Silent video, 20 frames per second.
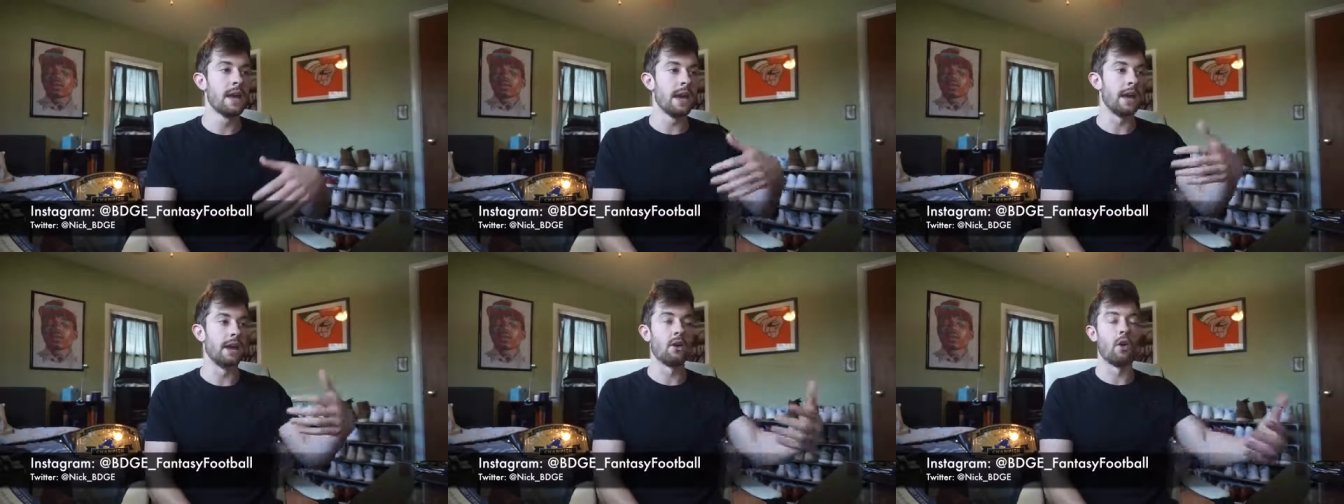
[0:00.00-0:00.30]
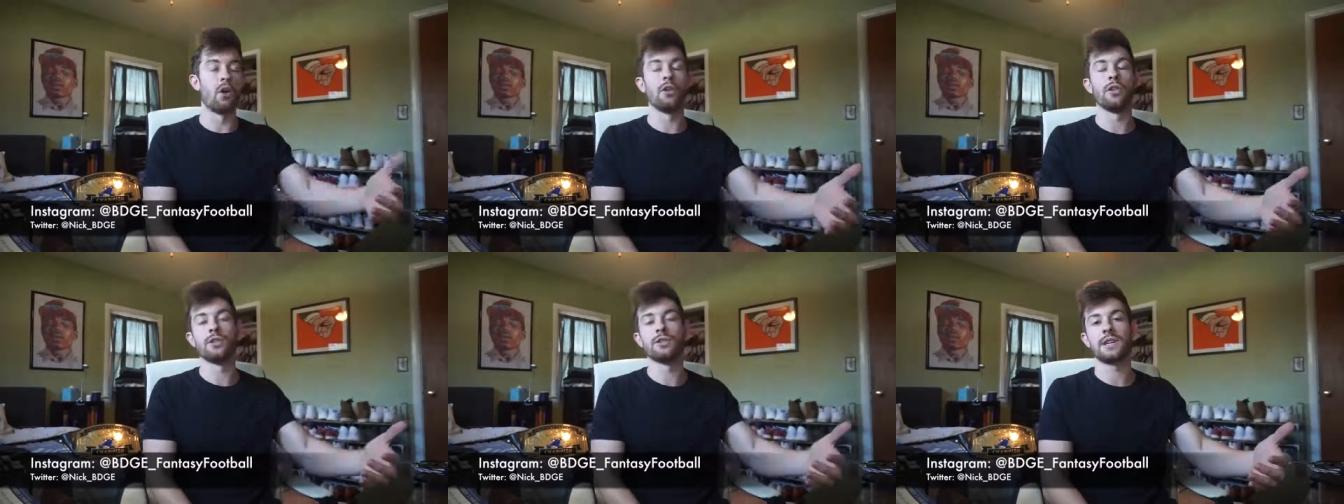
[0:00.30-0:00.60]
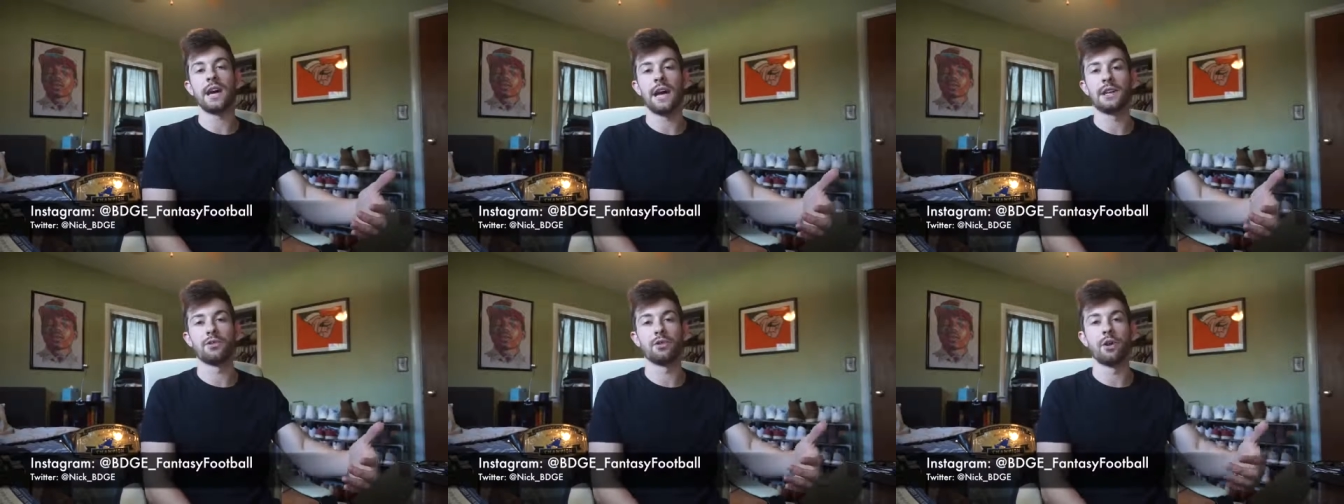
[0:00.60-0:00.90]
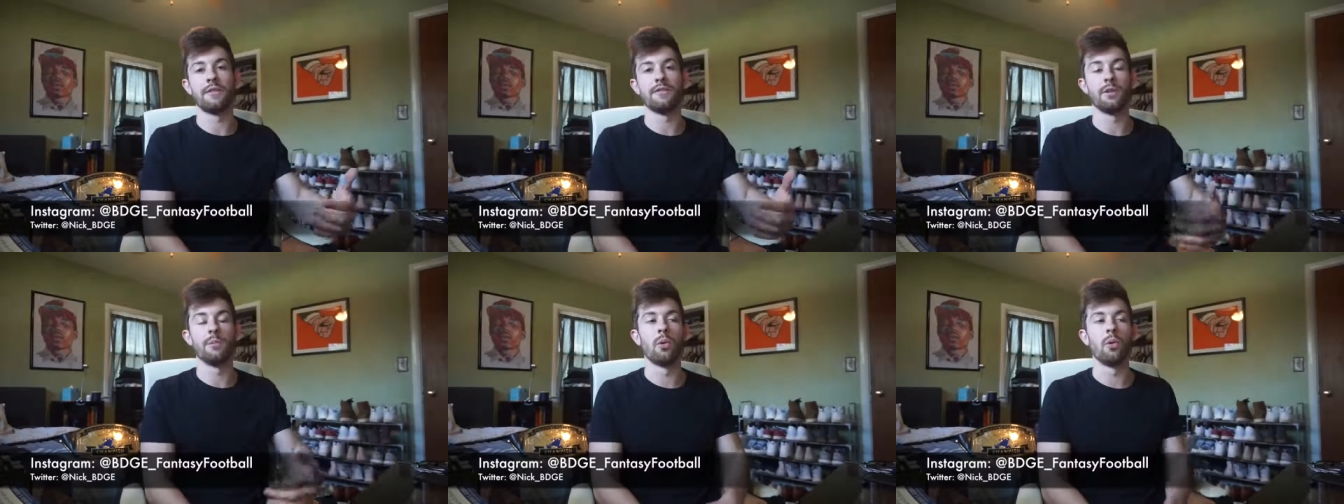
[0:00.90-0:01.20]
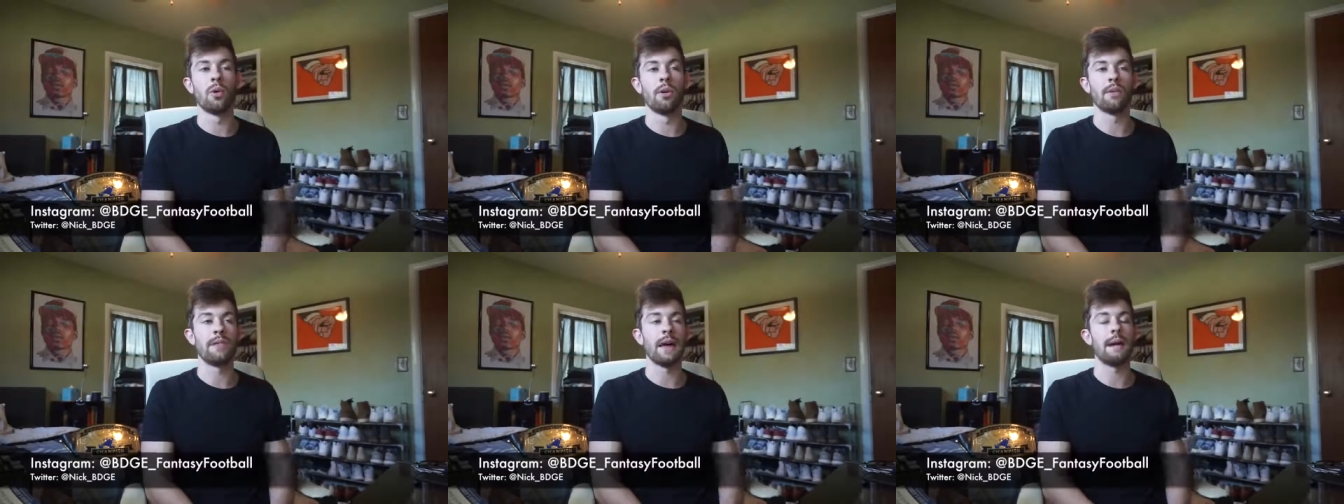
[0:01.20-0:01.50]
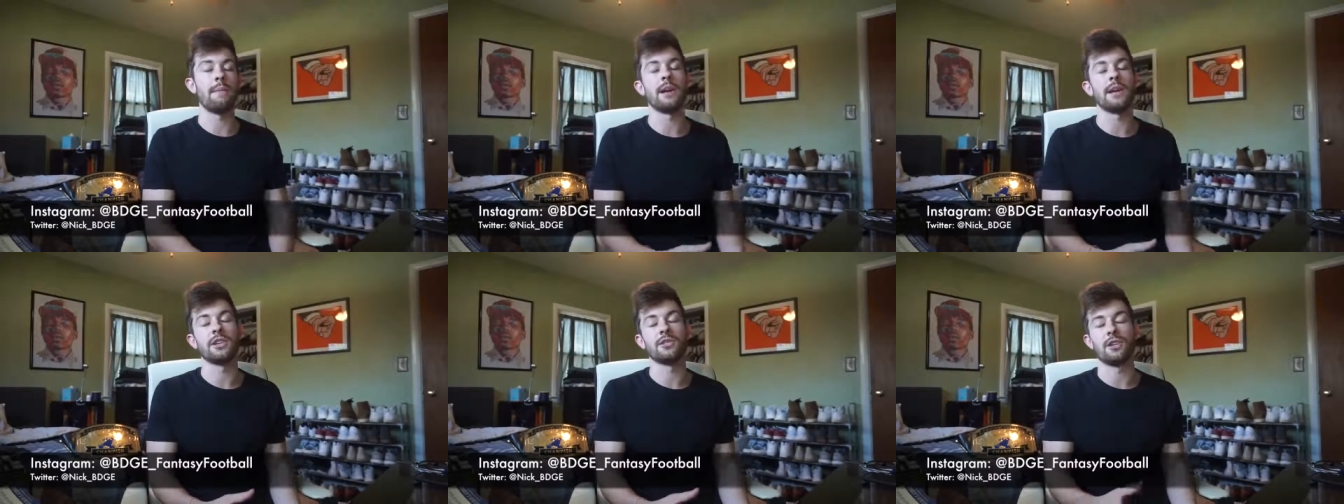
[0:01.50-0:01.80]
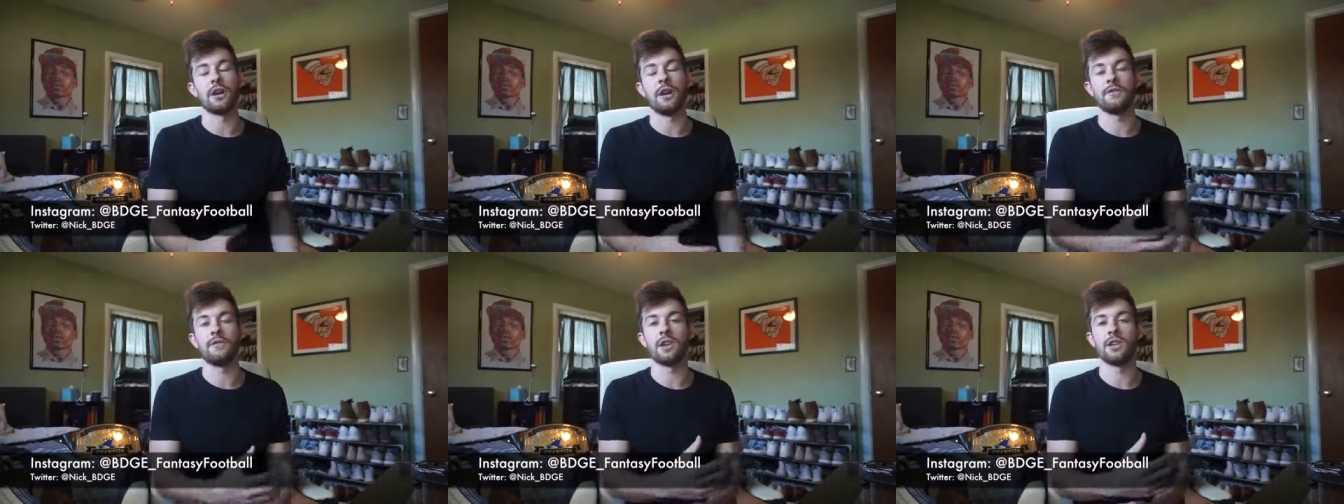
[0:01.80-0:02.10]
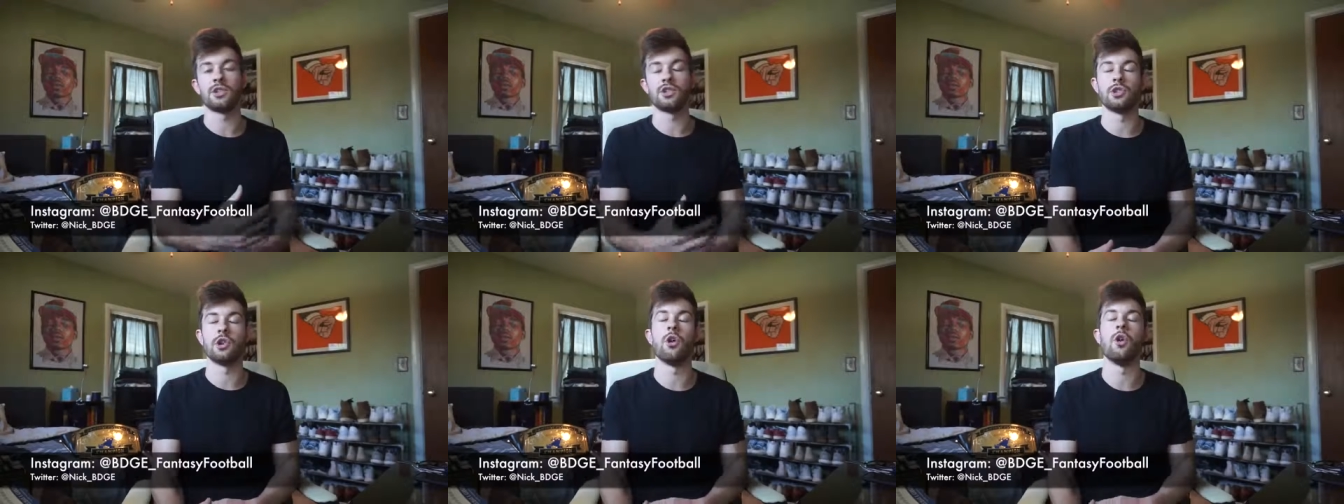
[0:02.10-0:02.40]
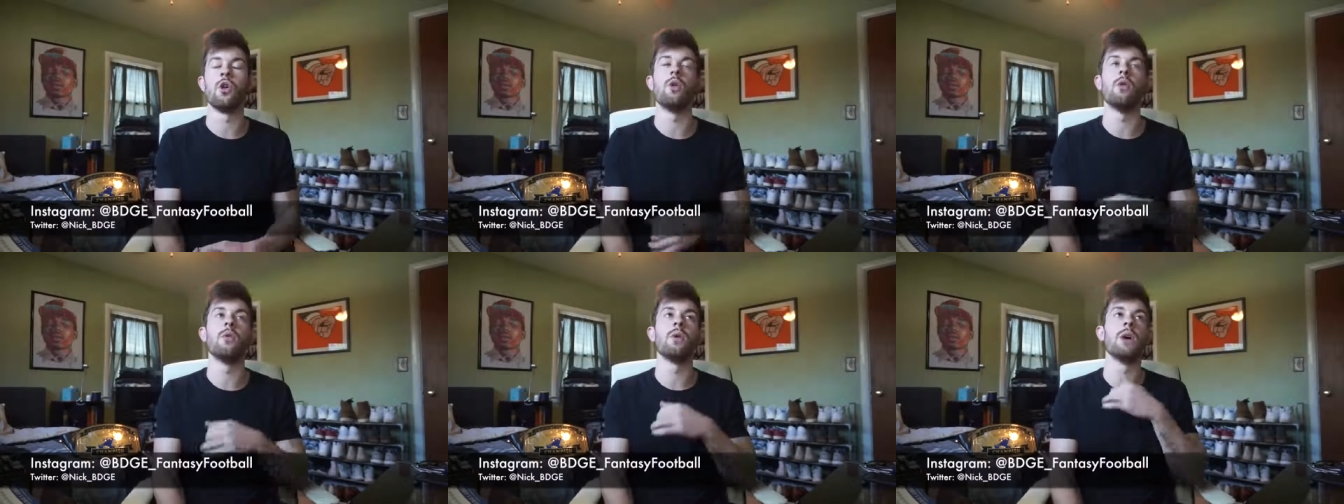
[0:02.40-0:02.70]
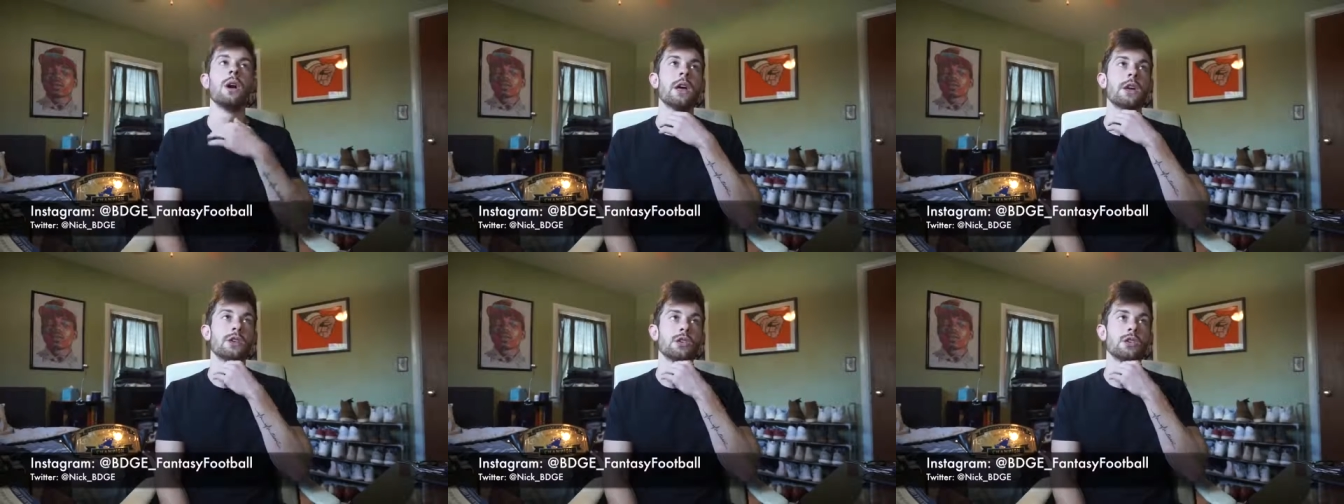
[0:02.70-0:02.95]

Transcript: and all those guys are off the board. That makes draft day so